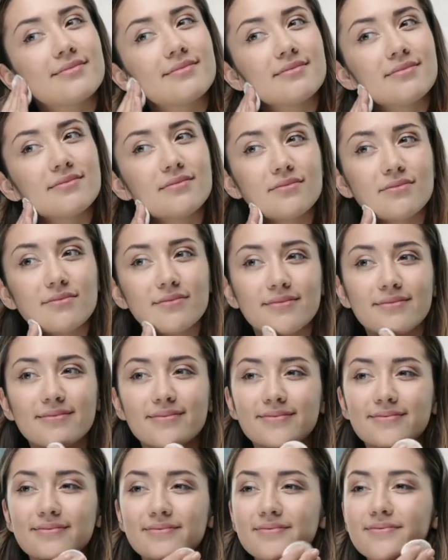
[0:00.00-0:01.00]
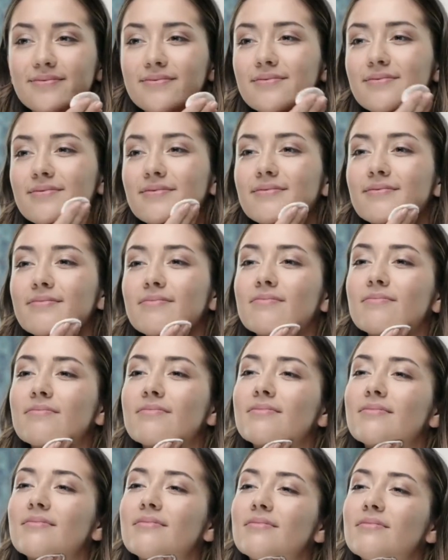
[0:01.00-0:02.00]
to cleanse, nourish,
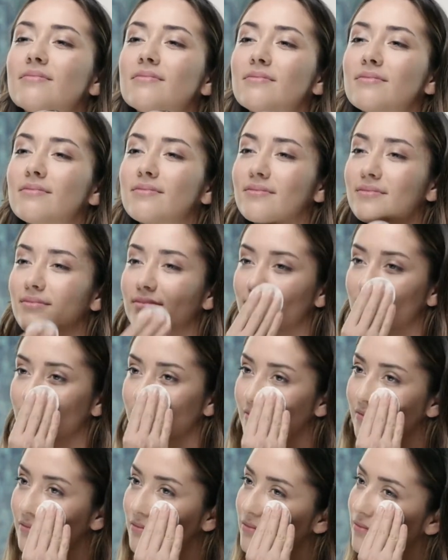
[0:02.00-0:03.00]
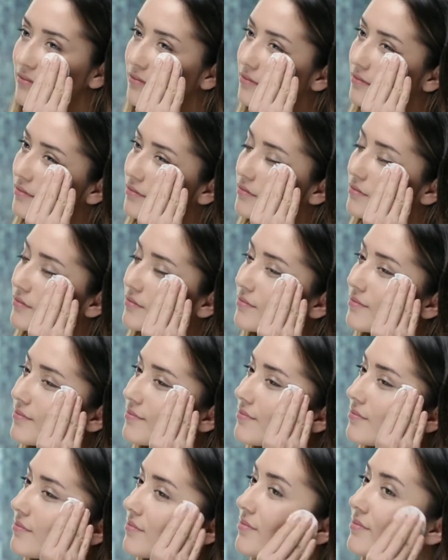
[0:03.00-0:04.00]
and moisturize your skin
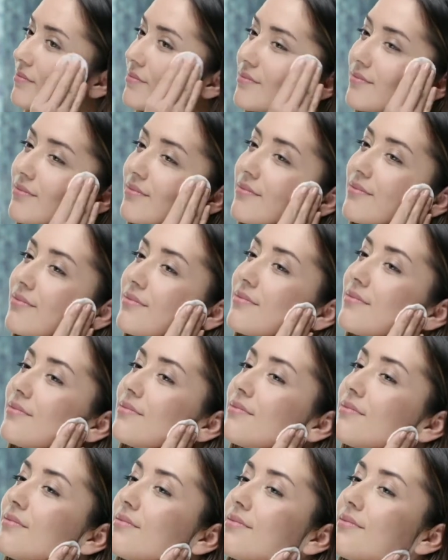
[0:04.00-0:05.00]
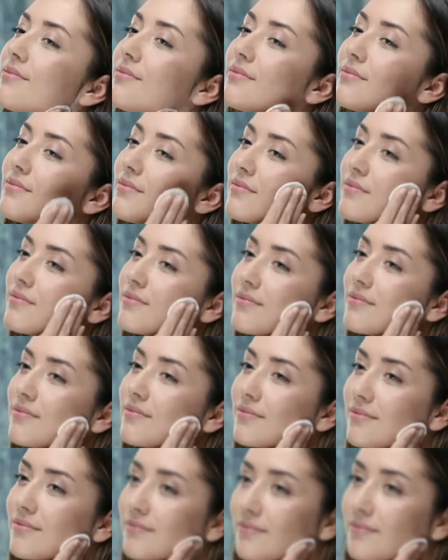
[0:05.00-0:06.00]
so you look younger and more
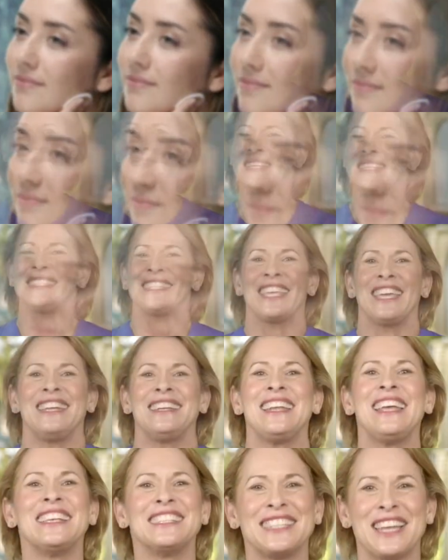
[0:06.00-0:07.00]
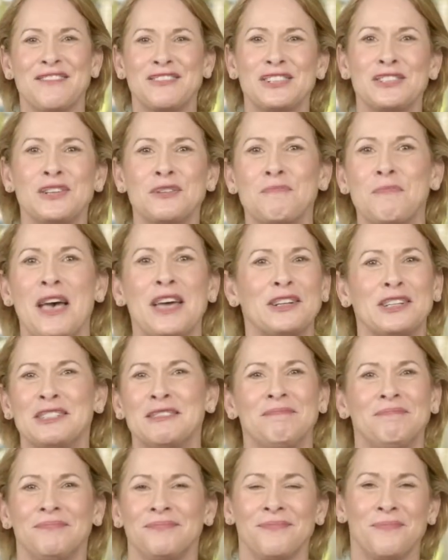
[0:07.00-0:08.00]
radiant. My skin has never looked better,
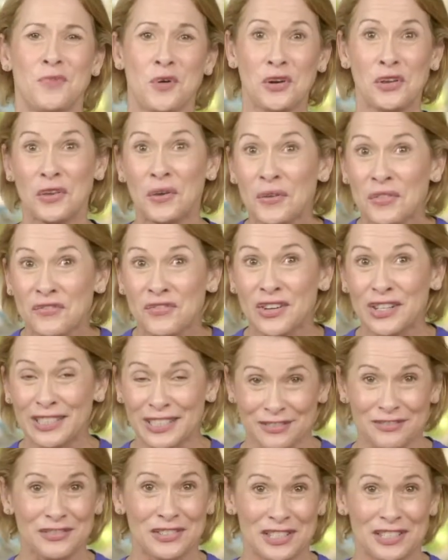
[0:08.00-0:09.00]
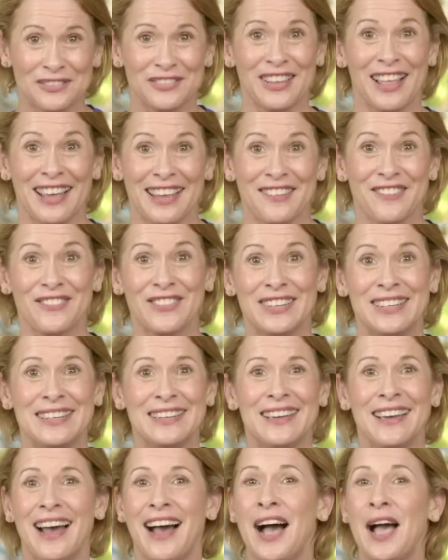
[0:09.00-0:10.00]
more youthful and full of life.
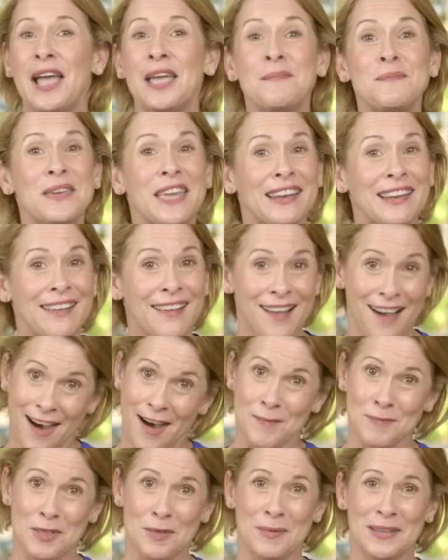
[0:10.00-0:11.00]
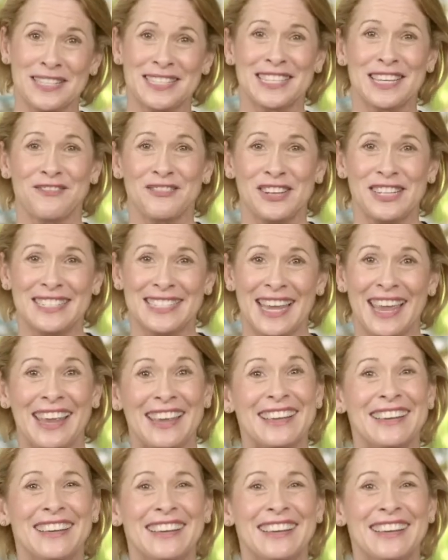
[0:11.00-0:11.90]
I am getting compliments every day.